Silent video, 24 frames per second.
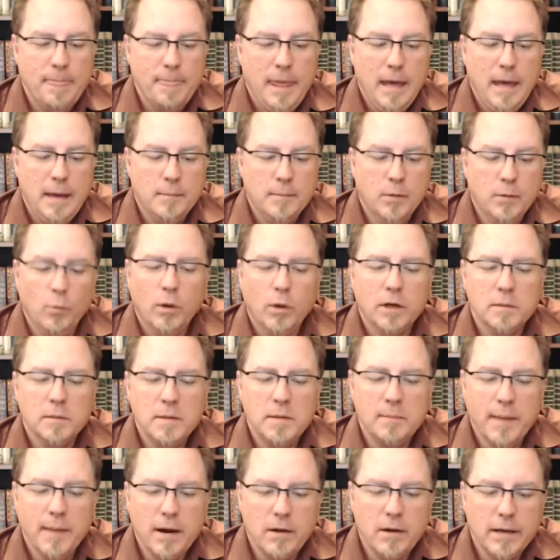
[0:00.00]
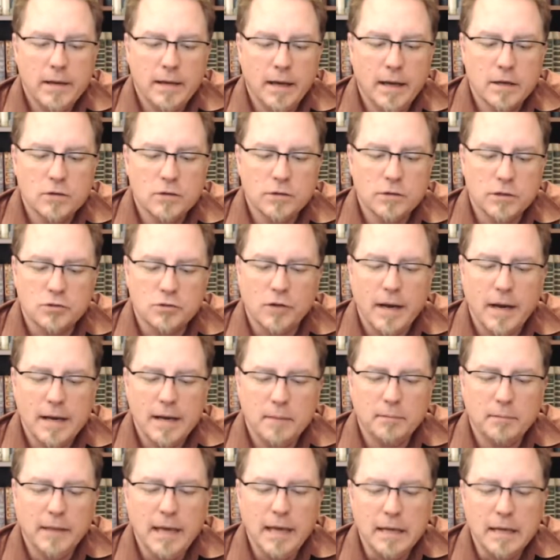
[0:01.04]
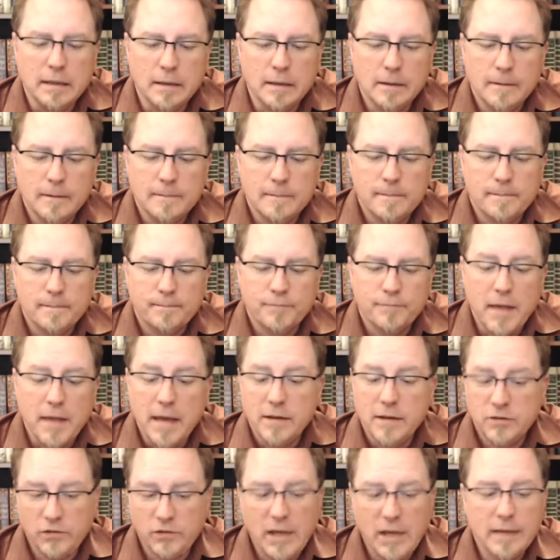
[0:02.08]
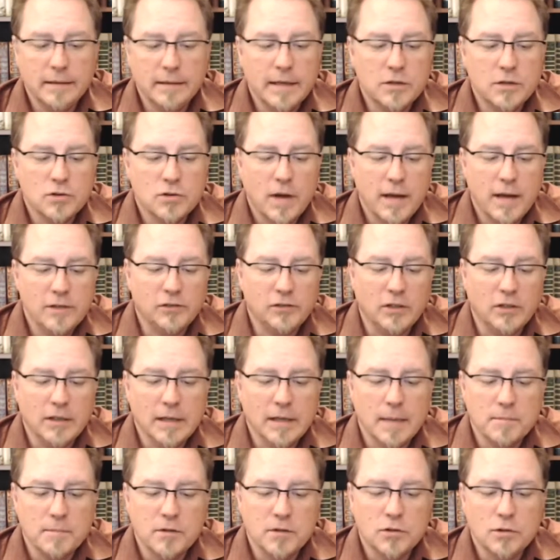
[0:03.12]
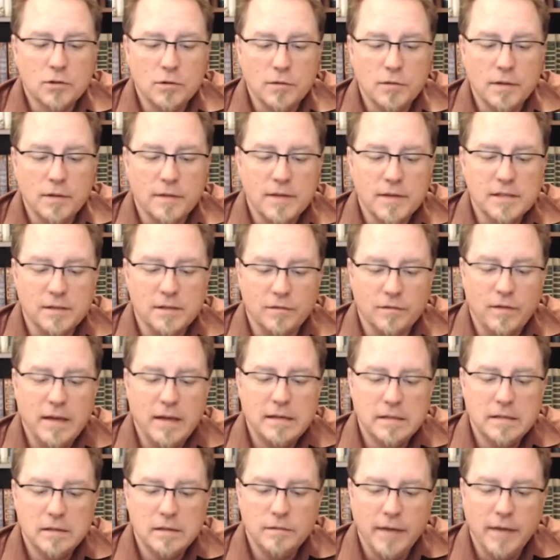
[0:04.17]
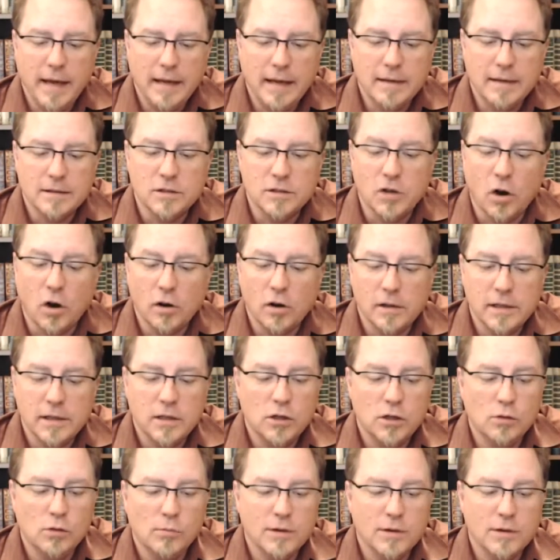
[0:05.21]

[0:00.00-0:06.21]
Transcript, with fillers: but what could be buried under a dried up lake? Stanley tries to dig up the truth in this inventive and darkly humorous